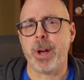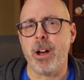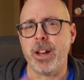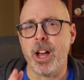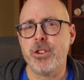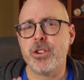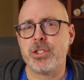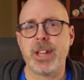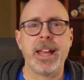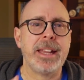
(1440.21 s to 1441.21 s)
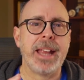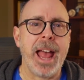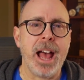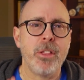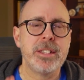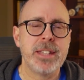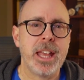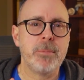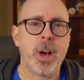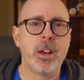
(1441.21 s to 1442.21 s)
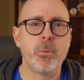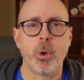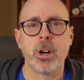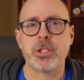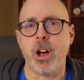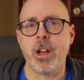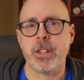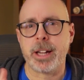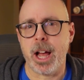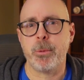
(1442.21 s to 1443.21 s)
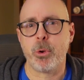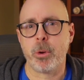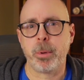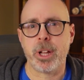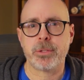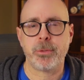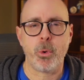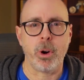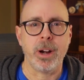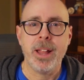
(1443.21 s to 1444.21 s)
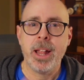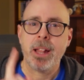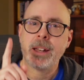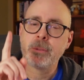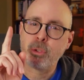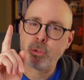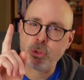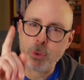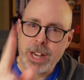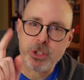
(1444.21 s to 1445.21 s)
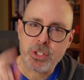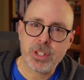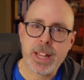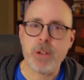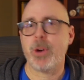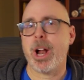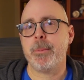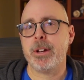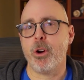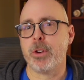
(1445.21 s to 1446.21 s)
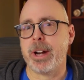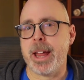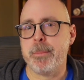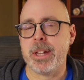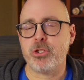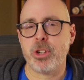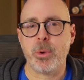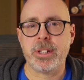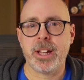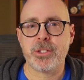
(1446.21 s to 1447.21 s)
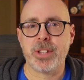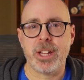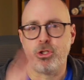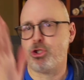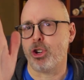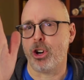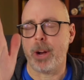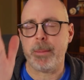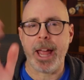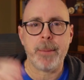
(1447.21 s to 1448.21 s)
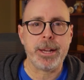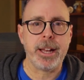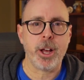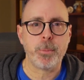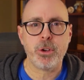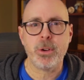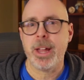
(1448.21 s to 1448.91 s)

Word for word: on understanding how the TEDMON works on the Commodore Plus 4? graciously, Robin over at 8-Bit Show and Tell said, sure, I'd be happy to help you.